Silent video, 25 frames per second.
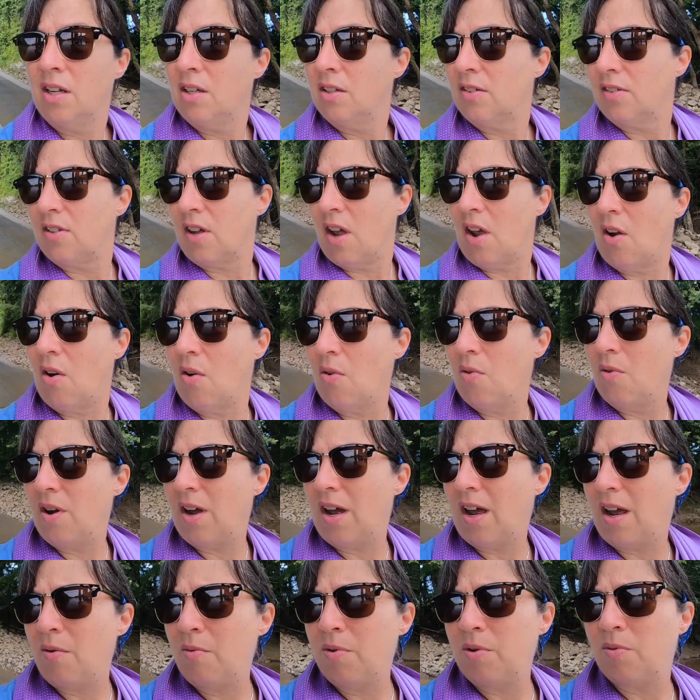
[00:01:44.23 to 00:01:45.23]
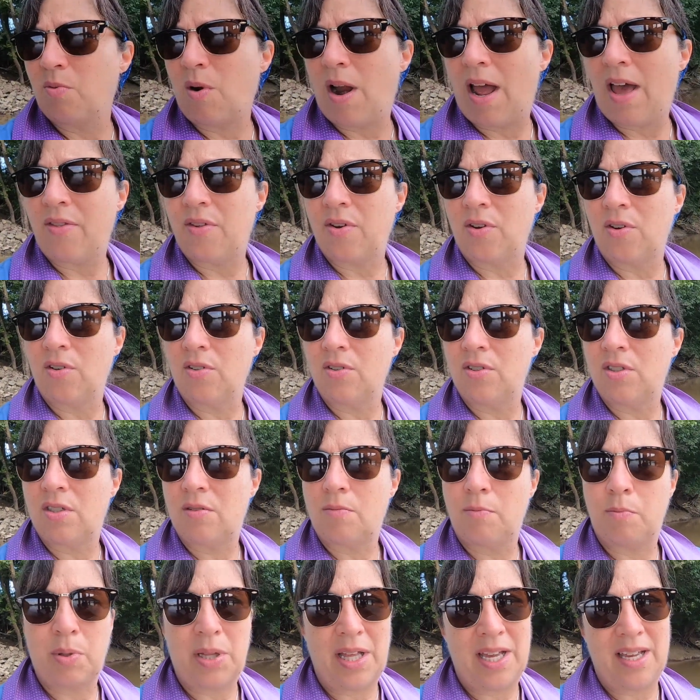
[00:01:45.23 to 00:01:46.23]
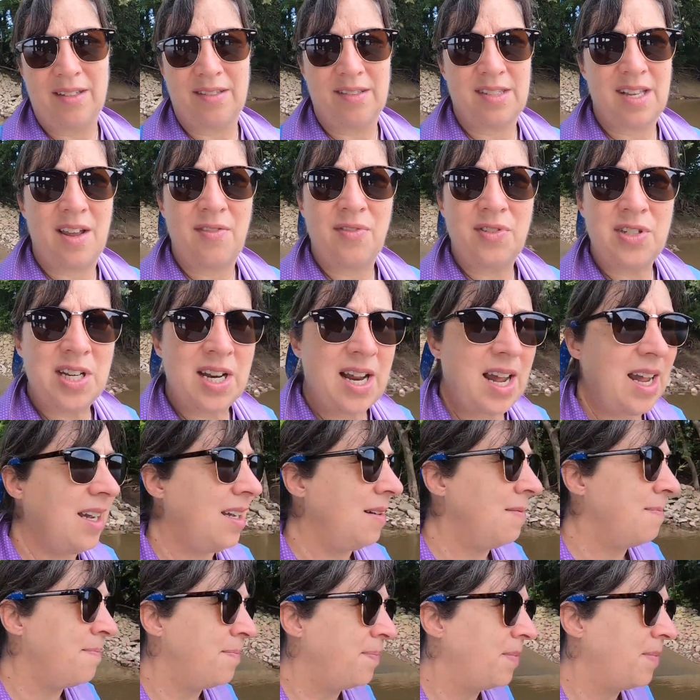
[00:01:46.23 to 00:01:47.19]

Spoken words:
So I would rather play it safe today.